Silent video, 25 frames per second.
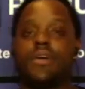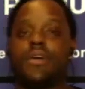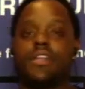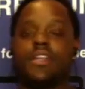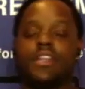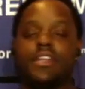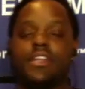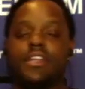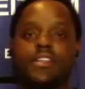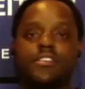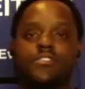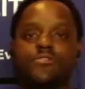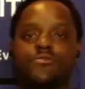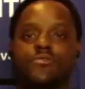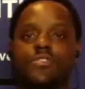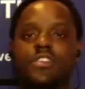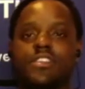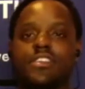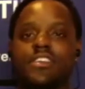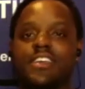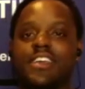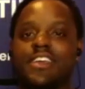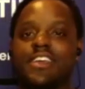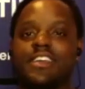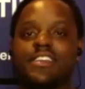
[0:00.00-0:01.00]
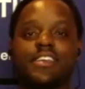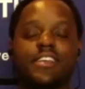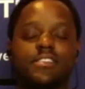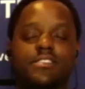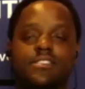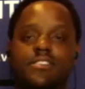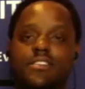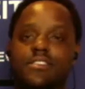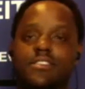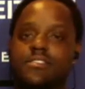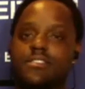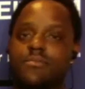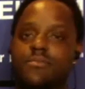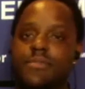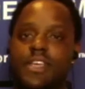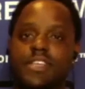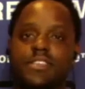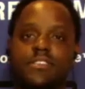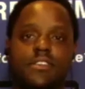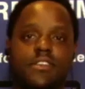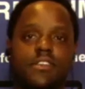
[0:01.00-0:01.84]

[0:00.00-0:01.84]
But it's really it's amazing.